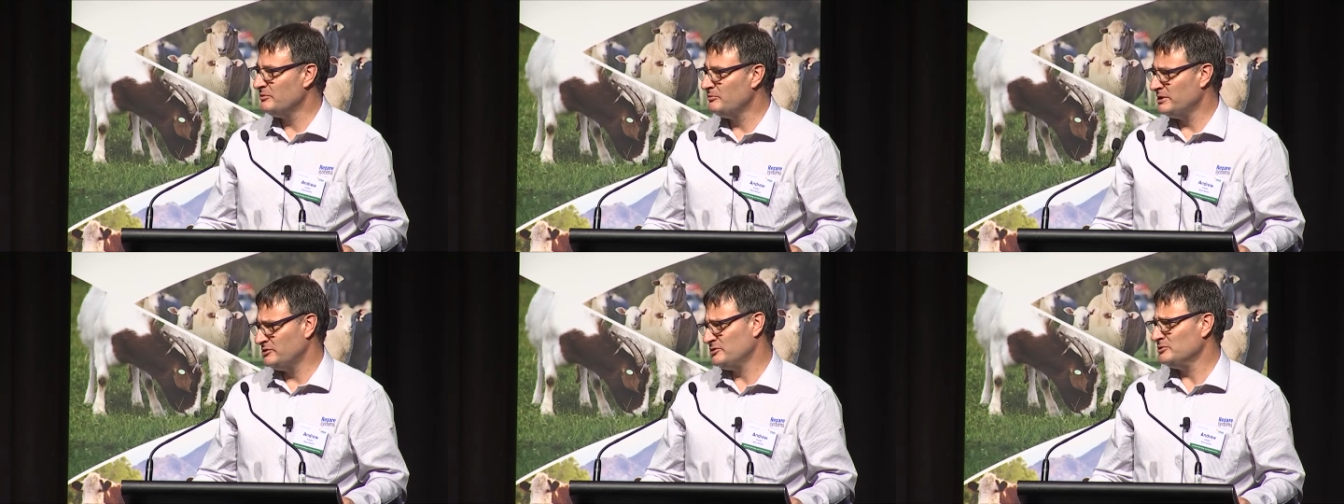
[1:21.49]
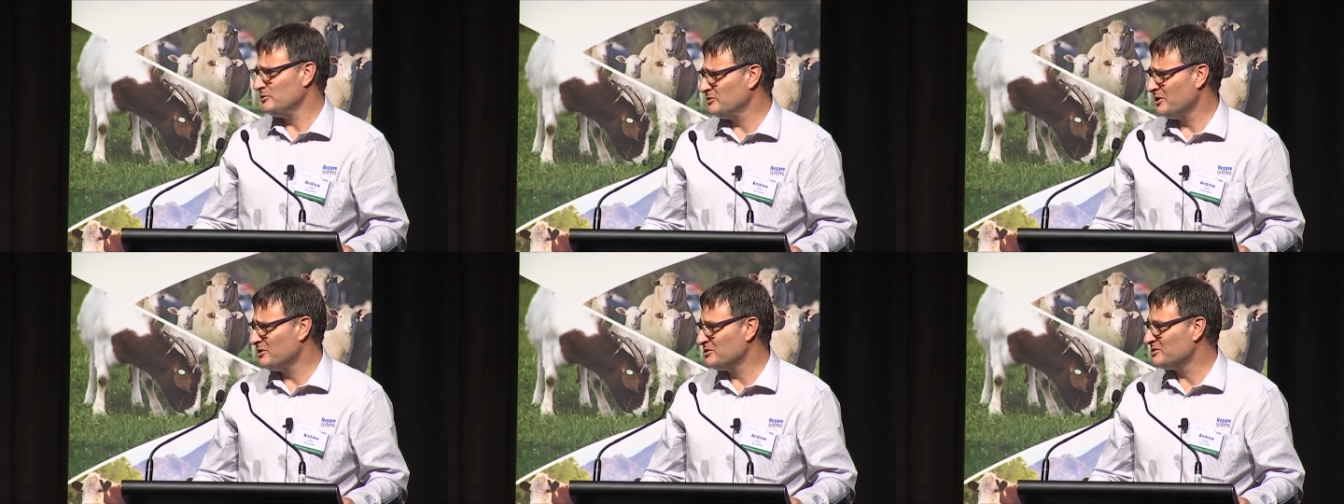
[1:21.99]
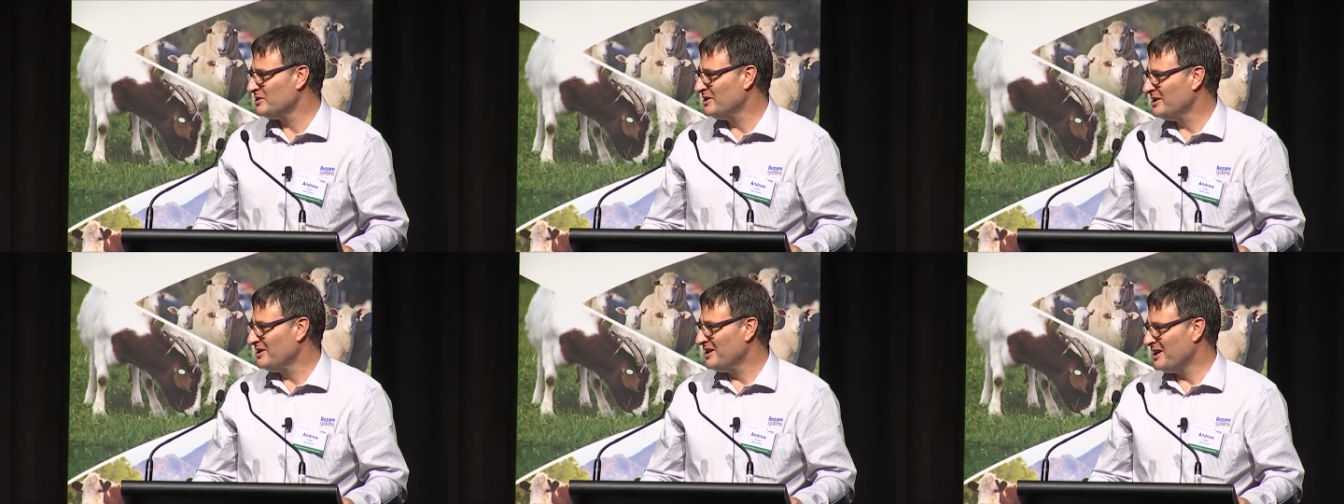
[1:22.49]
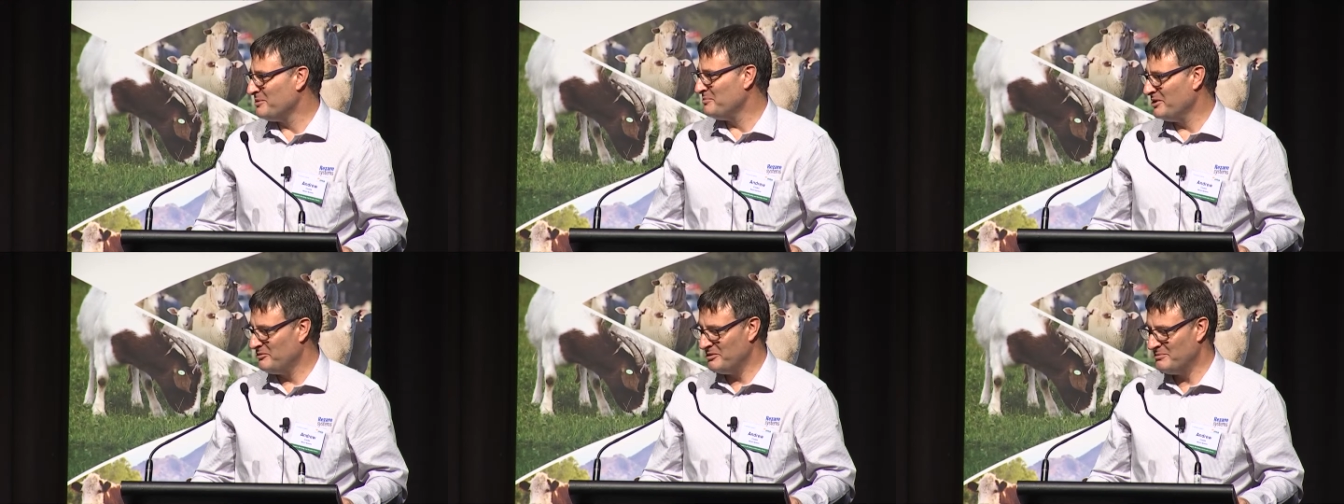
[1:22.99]
We still do those, uh,
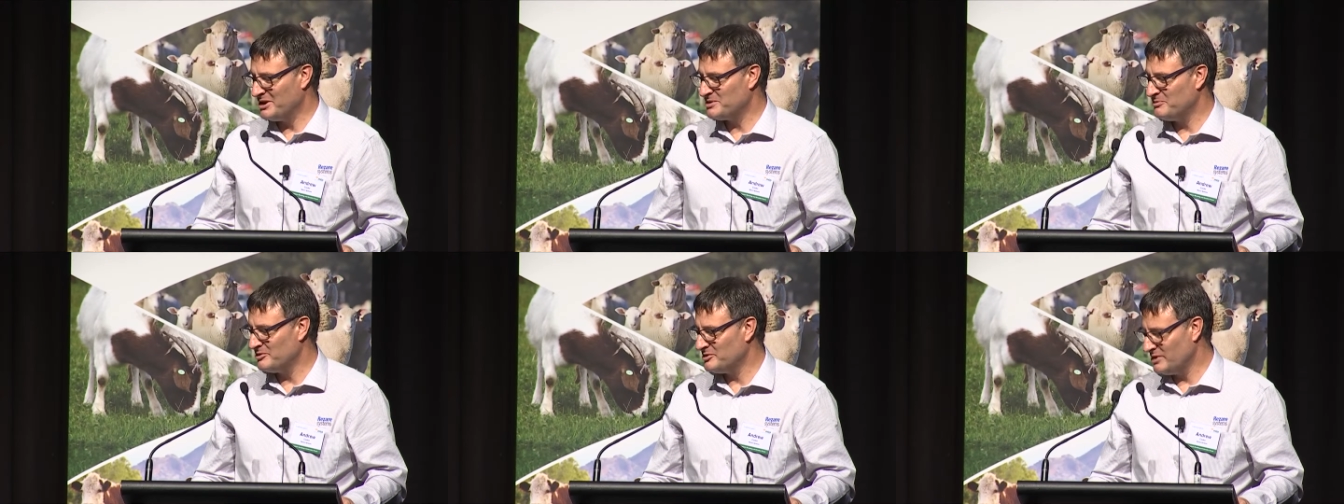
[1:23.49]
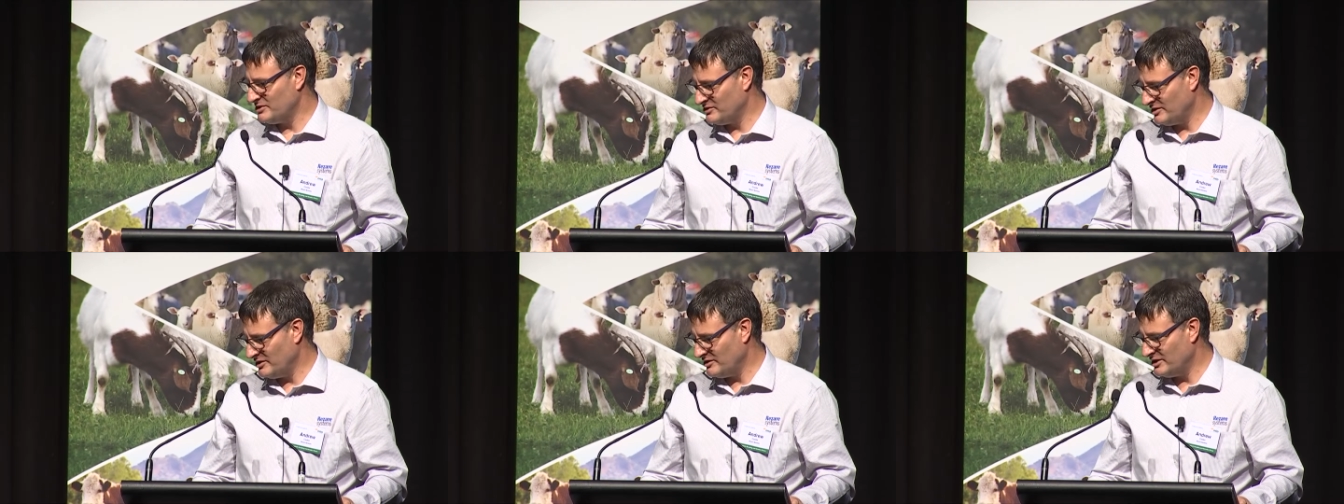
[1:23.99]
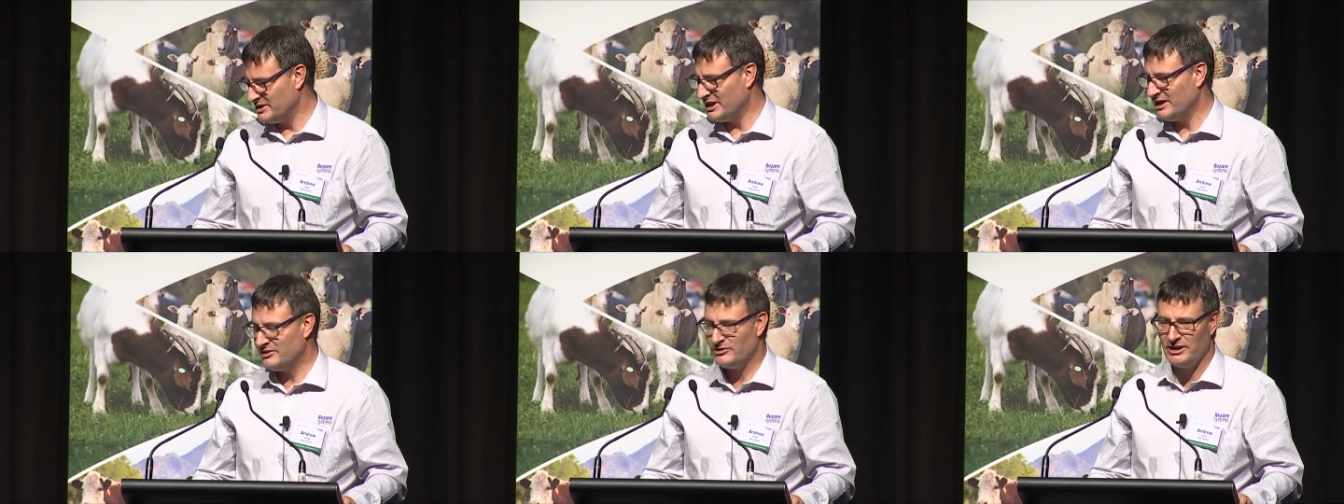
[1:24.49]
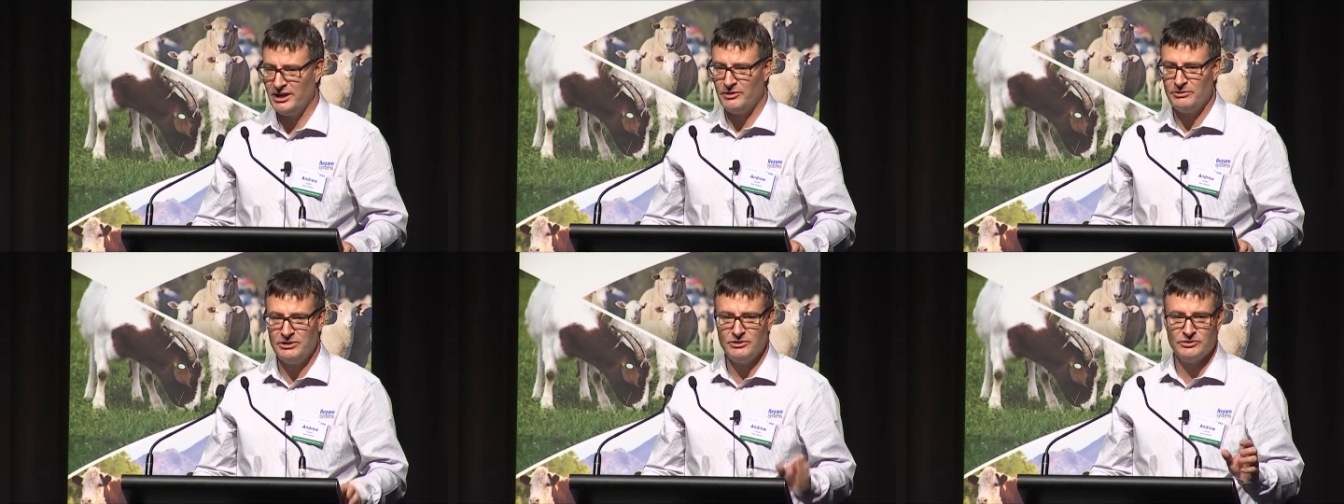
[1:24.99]
but we're much more interested in the data and how
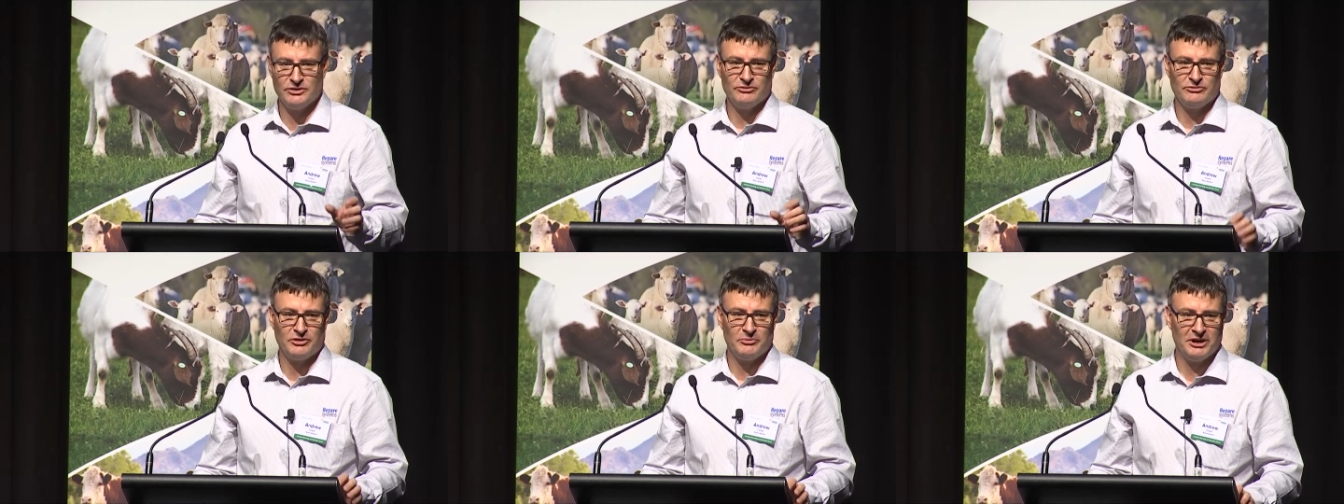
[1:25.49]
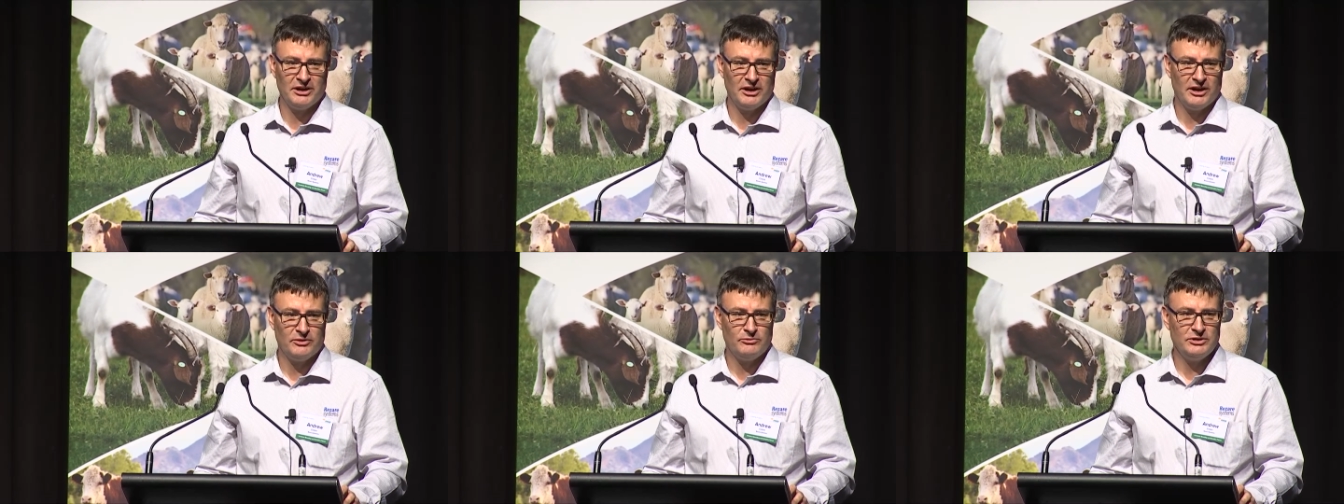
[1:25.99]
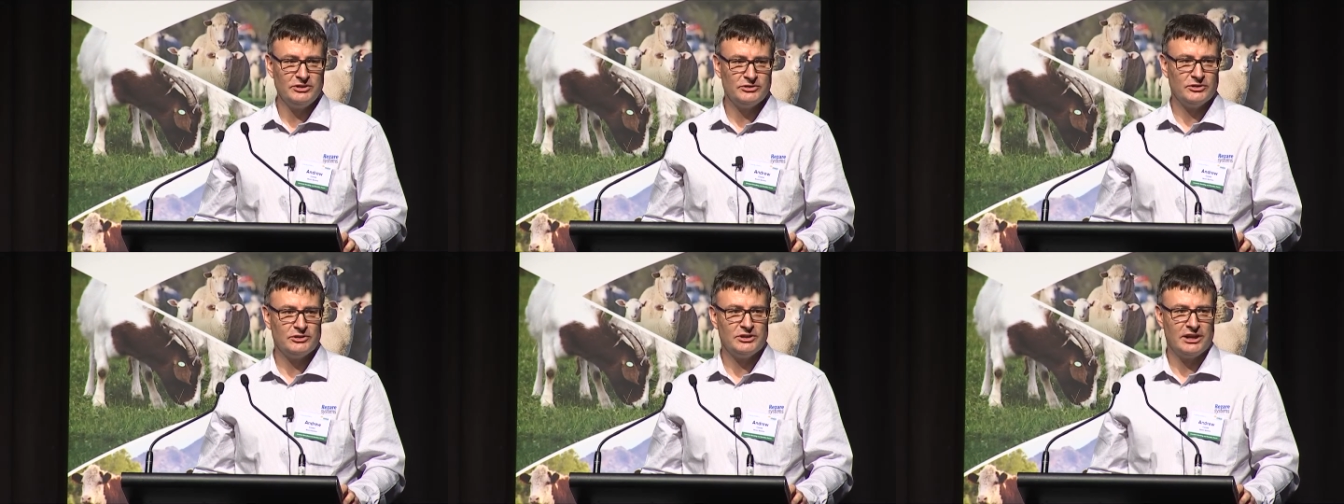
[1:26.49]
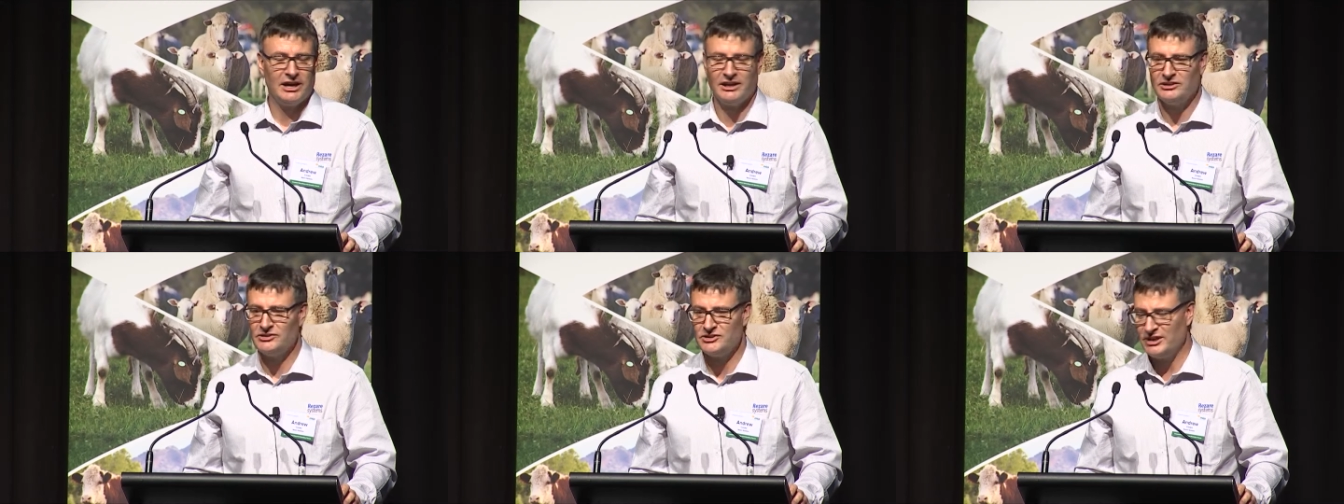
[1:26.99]
we use it from a, a research and
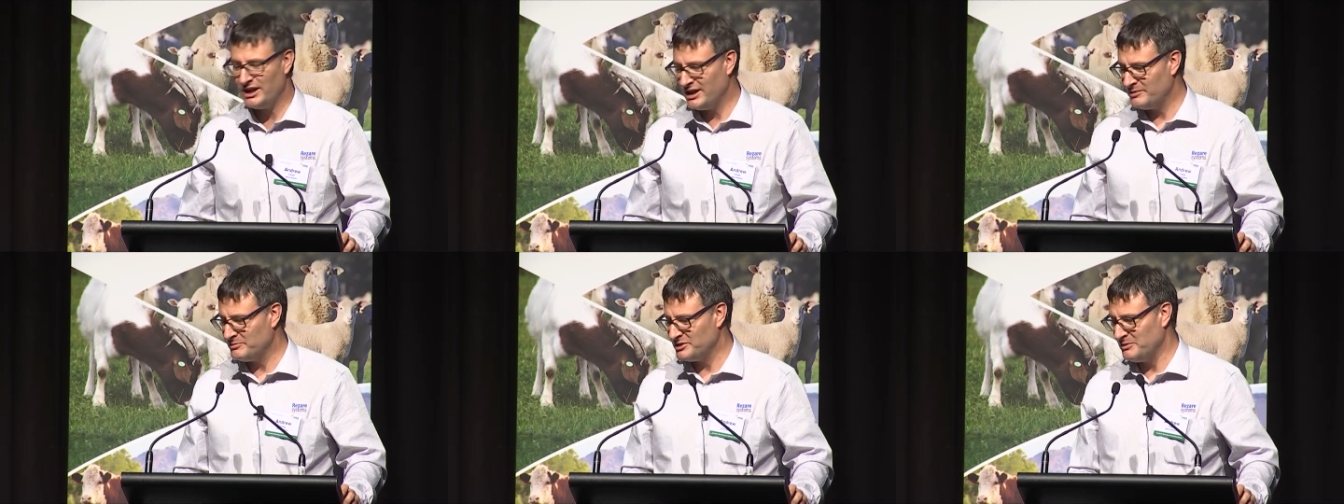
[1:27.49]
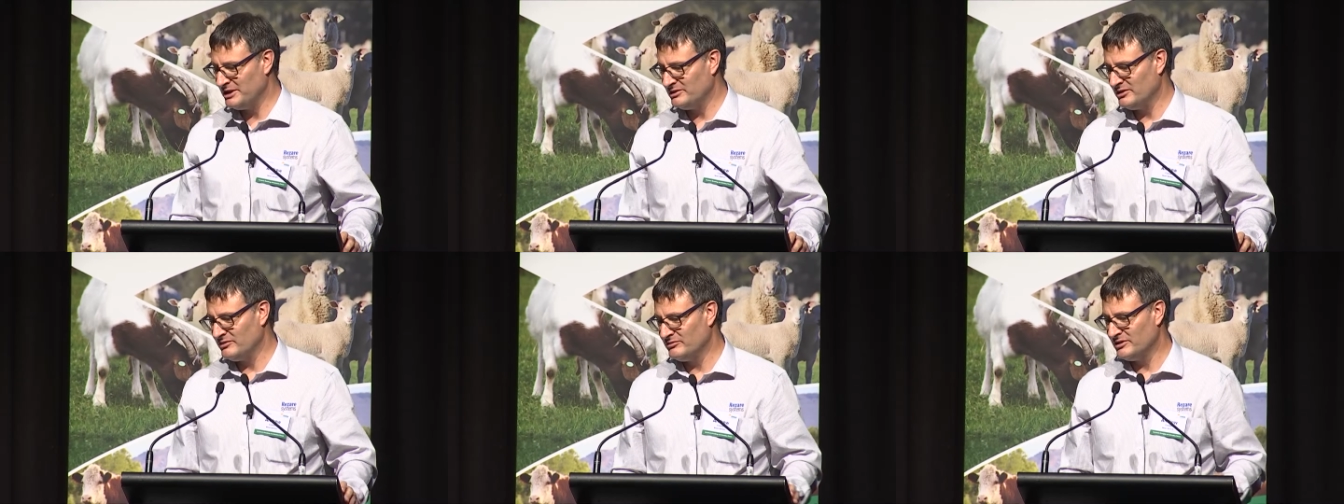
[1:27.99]
understanding perspective.